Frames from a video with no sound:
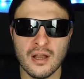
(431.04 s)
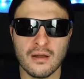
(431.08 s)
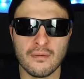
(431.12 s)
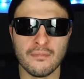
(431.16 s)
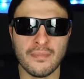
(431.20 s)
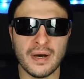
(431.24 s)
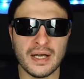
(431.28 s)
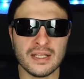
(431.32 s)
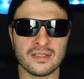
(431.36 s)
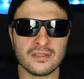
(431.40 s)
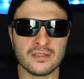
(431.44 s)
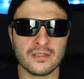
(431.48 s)

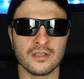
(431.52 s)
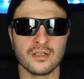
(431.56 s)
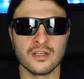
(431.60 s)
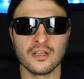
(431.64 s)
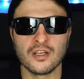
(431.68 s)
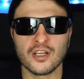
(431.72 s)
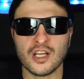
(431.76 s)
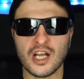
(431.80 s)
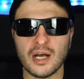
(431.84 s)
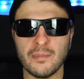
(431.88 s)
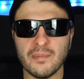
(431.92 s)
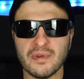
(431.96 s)
But
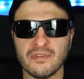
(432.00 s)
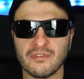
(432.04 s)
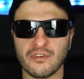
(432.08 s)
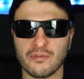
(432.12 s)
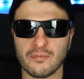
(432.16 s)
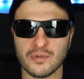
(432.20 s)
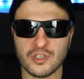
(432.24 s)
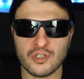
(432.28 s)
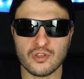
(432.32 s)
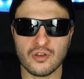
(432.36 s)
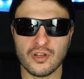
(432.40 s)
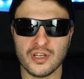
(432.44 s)
coming
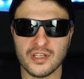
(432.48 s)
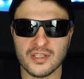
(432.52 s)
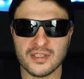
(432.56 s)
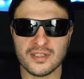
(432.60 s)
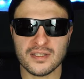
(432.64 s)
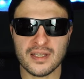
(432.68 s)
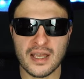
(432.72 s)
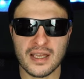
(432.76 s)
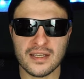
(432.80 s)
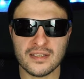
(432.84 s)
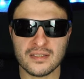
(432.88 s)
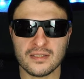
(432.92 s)
from a solid
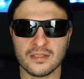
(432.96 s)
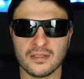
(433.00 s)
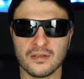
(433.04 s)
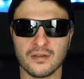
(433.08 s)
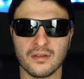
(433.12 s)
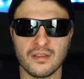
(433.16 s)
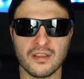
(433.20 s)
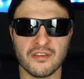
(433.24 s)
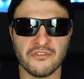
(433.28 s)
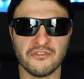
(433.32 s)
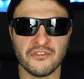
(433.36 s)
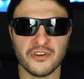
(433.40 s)
state,
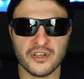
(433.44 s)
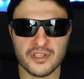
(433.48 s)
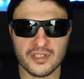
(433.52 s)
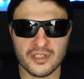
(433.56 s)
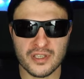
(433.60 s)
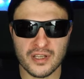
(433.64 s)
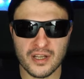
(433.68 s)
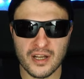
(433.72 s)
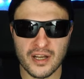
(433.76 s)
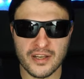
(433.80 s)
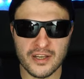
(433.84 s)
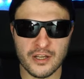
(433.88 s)
the first
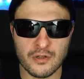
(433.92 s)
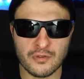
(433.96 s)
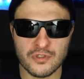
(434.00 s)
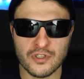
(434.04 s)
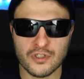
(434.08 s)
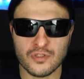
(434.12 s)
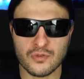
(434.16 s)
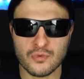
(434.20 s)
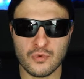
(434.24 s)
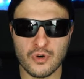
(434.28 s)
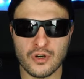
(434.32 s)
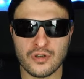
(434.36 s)
thing I
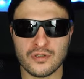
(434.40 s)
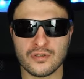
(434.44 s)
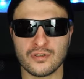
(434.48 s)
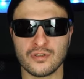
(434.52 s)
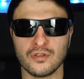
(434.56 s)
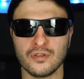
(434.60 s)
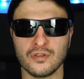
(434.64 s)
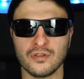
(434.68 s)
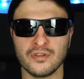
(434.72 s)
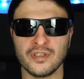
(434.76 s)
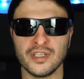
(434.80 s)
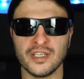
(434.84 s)
noticed
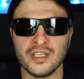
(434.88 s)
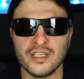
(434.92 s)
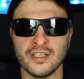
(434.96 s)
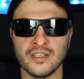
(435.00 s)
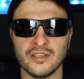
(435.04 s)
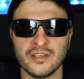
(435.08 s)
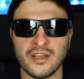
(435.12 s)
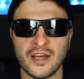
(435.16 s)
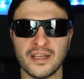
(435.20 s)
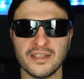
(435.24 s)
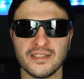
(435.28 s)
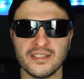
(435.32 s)
was the
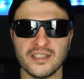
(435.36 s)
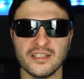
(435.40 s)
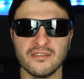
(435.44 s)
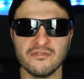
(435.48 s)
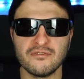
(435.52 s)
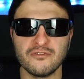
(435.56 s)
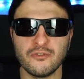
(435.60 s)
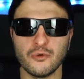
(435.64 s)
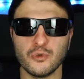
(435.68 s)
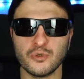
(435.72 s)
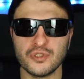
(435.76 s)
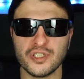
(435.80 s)

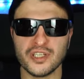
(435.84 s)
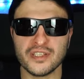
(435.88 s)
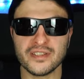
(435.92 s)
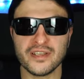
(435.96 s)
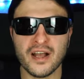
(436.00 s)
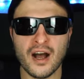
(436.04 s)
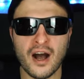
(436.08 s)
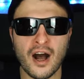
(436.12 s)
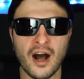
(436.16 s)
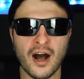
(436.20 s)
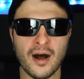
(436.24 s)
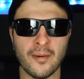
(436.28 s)
1940s
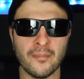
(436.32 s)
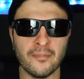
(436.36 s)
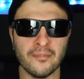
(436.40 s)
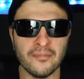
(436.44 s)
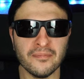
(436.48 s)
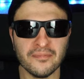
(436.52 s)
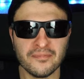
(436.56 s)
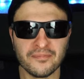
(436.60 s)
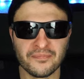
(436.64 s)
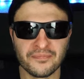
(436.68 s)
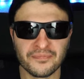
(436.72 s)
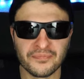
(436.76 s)
hum,
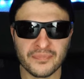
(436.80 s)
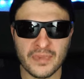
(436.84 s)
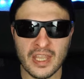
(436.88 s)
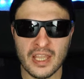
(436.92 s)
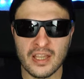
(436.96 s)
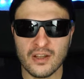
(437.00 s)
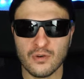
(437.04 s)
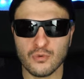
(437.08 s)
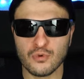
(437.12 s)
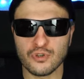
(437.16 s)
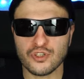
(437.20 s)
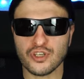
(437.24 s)

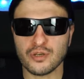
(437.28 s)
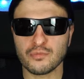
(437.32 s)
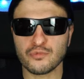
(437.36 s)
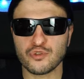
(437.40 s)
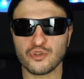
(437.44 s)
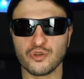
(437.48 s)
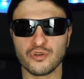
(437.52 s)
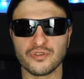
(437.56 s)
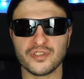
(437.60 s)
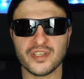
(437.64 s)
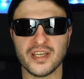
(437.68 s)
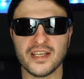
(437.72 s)
which I'm
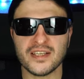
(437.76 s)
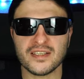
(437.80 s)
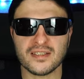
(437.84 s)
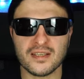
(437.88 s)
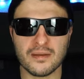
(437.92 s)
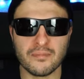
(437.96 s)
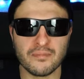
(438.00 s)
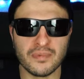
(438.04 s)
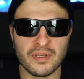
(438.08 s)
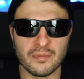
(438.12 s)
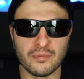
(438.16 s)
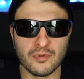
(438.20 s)
sure takes
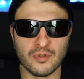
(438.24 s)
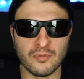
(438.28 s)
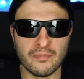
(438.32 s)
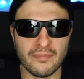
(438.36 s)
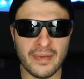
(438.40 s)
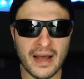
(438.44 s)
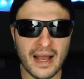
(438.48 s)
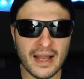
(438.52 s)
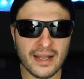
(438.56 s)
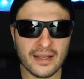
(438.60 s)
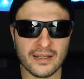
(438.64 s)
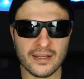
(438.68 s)
some people
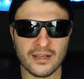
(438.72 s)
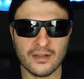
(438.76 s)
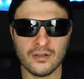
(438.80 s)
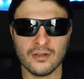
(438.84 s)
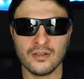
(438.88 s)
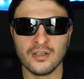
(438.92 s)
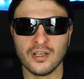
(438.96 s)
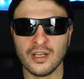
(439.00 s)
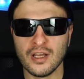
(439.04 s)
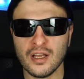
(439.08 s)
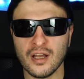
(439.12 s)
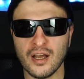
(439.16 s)
back
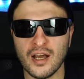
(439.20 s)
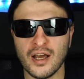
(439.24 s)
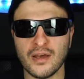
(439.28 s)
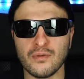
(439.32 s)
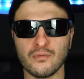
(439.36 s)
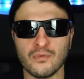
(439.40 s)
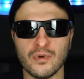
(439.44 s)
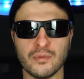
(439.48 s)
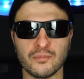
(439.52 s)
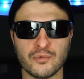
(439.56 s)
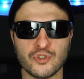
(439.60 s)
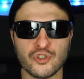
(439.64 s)

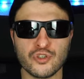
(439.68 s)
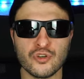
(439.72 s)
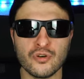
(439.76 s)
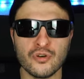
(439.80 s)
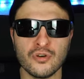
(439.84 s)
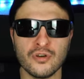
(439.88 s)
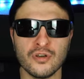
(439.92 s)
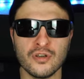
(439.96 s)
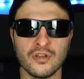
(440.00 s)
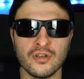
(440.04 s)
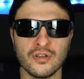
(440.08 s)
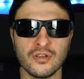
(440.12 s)
and I'm
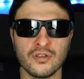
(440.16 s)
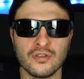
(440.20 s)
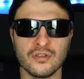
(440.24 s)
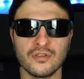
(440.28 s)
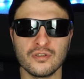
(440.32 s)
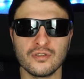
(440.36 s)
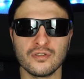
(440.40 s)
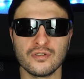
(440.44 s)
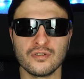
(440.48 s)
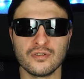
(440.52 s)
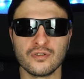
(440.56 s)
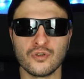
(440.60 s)
sure
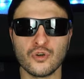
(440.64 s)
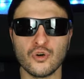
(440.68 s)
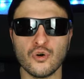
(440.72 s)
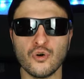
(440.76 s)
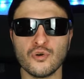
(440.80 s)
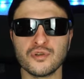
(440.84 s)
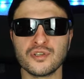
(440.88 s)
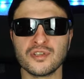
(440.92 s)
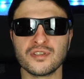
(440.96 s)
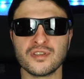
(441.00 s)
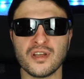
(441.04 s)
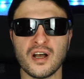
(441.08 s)

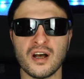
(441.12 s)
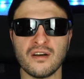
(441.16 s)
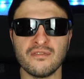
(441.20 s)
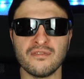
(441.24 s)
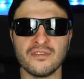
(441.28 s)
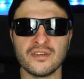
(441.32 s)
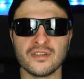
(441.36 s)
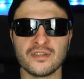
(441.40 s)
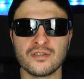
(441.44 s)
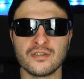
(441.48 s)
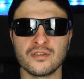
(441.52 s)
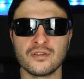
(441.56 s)
causes
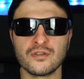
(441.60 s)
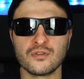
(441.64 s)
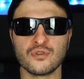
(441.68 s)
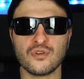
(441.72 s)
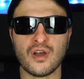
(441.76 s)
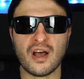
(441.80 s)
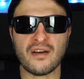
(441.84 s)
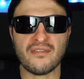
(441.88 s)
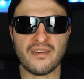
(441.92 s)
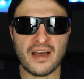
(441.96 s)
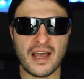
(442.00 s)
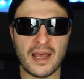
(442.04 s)
others to
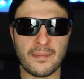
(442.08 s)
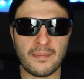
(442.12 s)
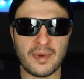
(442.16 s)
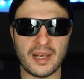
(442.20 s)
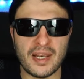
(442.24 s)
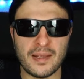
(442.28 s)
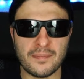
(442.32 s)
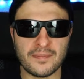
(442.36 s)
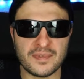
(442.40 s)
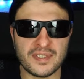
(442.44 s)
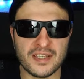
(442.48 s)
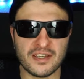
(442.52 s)
have an
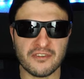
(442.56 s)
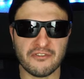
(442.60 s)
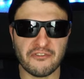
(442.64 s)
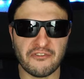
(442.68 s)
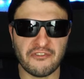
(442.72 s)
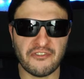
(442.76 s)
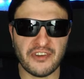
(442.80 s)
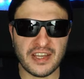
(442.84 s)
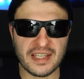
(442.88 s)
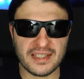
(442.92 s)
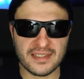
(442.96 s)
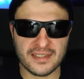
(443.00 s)
epileptic
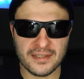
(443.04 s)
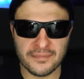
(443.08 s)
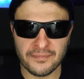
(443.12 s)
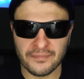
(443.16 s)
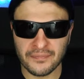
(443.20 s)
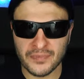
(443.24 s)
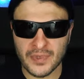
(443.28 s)
fit.